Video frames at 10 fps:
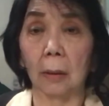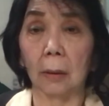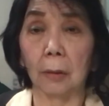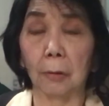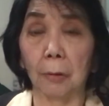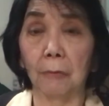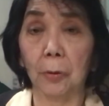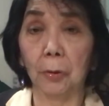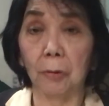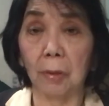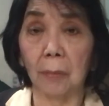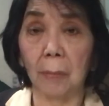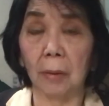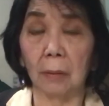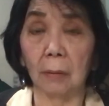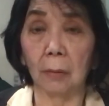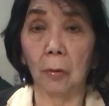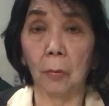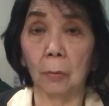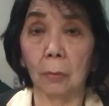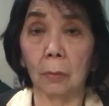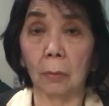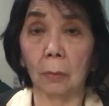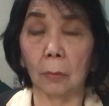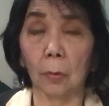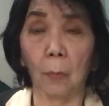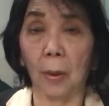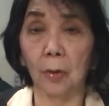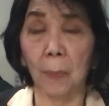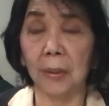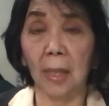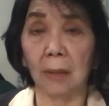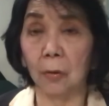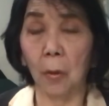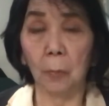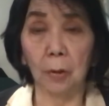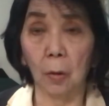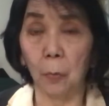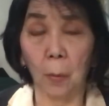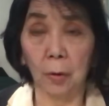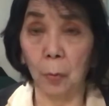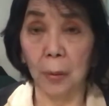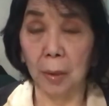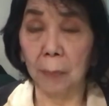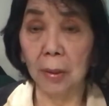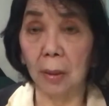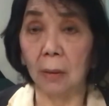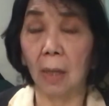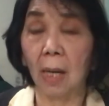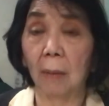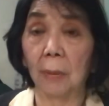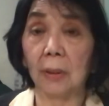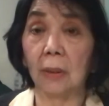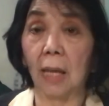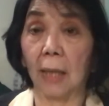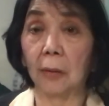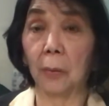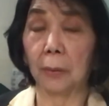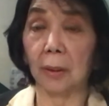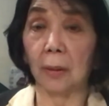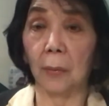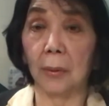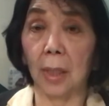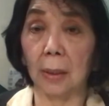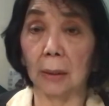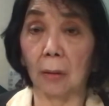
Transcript: you refuse treatment, you want to be sent home, you don't want to be admitted, but the diagnosis, as I said, is